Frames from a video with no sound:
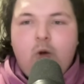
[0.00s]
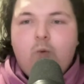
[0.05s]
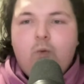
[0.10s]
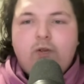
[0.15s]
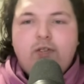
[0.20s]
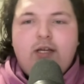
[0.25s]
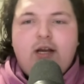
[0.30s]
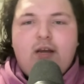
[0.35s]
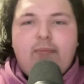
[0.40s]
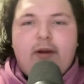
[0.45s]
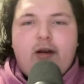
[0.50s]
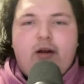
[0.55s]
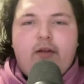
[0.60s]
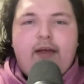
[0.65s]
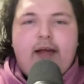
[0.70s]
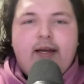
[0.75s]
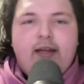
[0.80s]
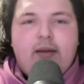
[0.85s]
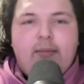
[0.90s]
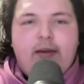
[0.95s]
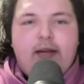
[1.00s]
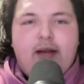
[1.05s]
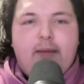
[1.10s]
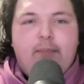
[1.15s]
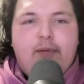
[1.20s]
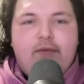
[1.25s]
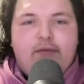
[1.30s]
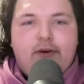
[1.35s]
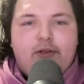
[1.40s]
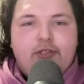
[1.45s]
We'll talk about all that coming up.
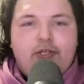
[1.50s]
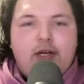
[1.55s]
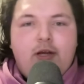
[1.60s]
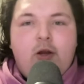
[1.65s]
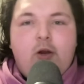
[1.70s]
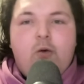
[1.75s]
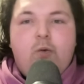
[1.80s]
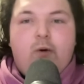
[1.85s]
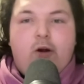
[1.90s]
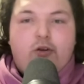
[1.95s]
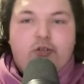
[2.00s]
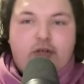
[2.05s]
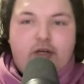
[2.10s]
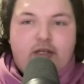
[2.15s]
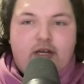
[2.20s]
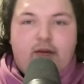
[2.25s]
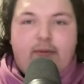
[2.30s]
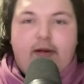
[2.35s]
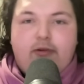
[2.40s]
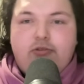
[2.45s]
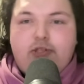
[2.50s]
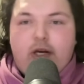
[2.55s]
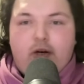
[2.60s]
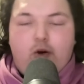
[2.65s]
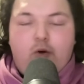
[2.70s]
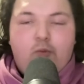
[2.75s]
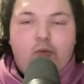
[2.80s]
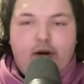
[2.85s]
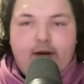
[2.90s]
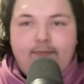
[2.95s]
But first, we're also going to talk about Chet
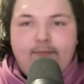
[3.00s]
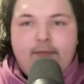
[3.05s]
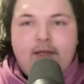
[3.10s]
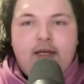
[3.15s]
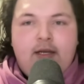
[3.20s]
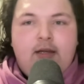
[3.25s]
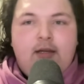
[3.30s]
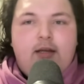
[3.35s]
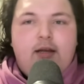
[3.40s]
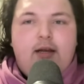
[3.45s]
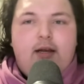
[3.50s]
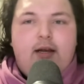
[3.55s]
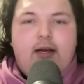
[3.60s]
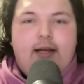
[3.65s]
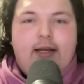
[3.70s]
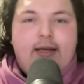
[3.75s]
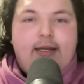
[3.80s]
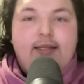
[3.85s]
Holmgren and